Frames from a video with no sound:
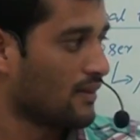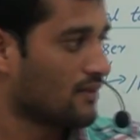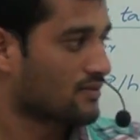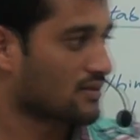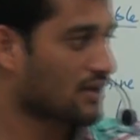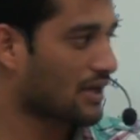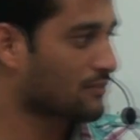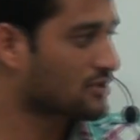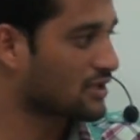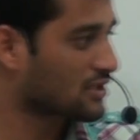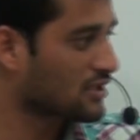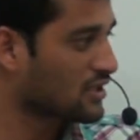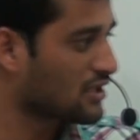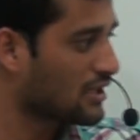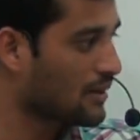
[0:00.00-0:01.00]
sir, I am
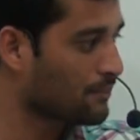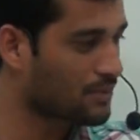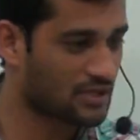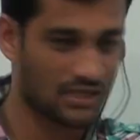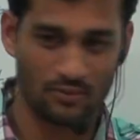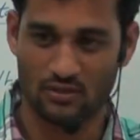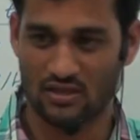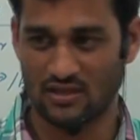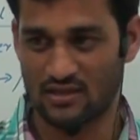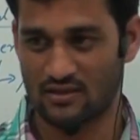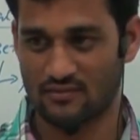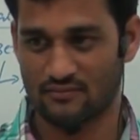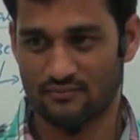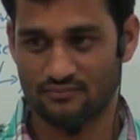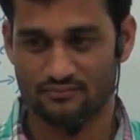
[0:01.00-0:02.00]
taking E M P table here.
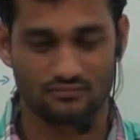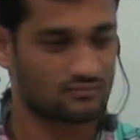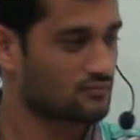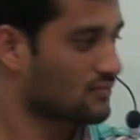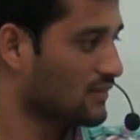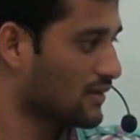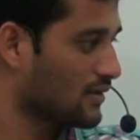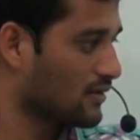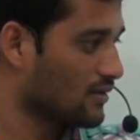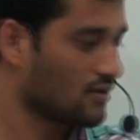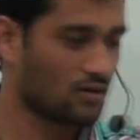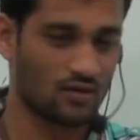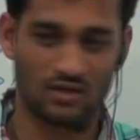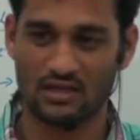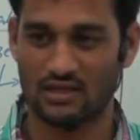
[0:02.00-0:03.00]

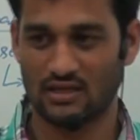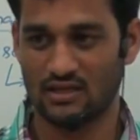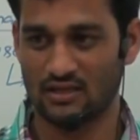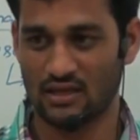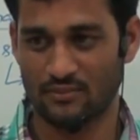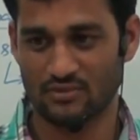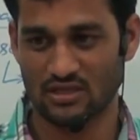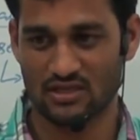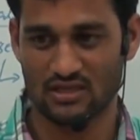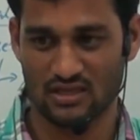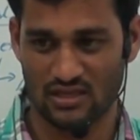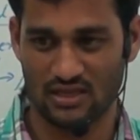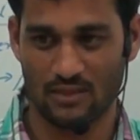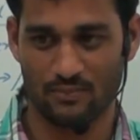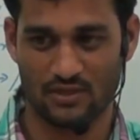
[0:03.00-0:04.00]
Okay, I am taking
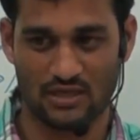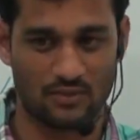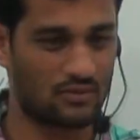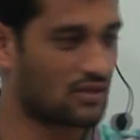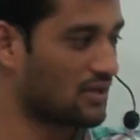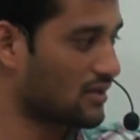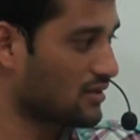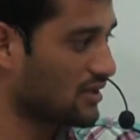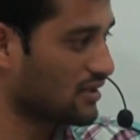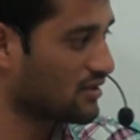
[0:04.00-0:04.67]
E M P table here.